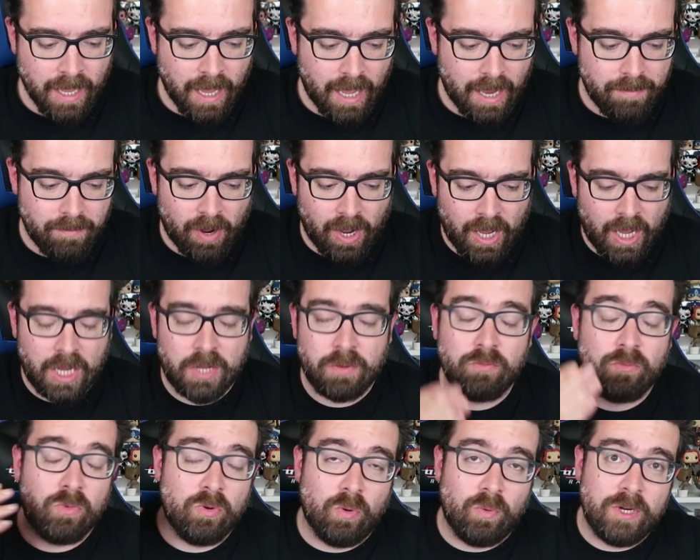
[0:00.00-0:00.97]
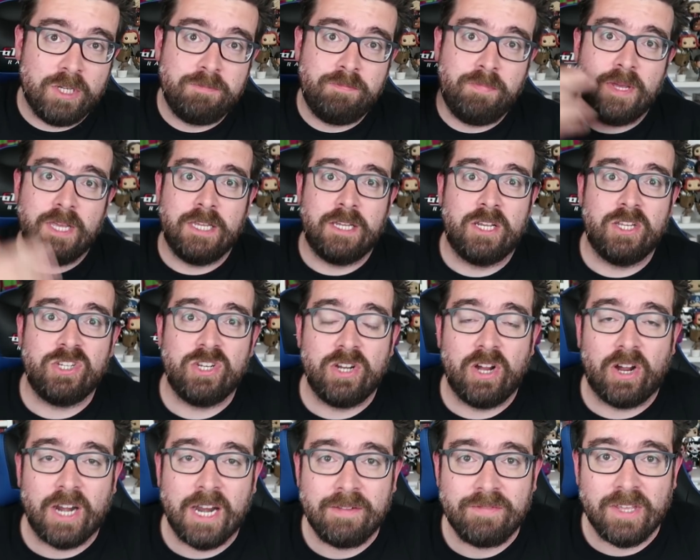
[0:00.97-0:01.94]
And my argument would always be because you're
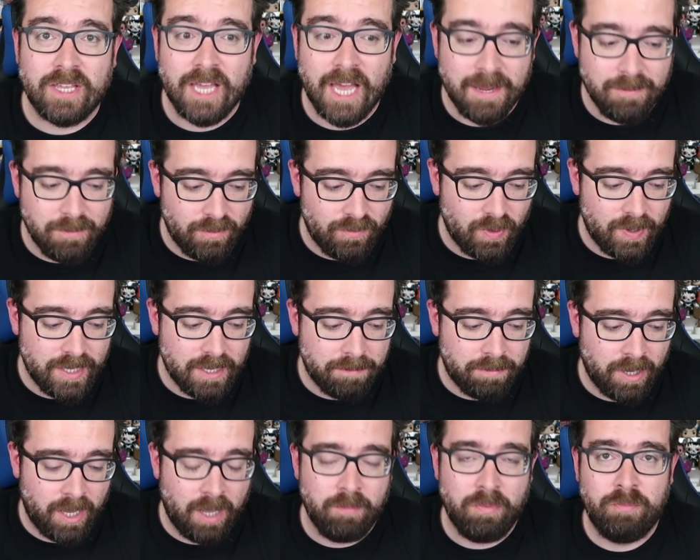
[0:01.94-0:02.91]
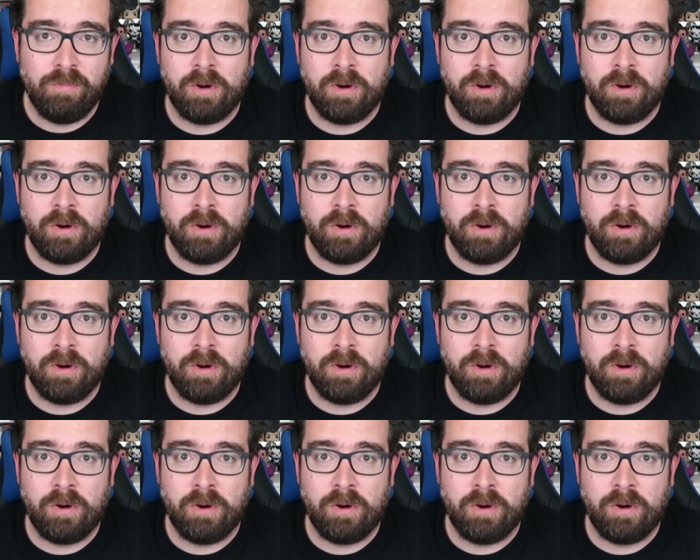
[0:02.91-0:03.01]
not going to have the game with you in the pub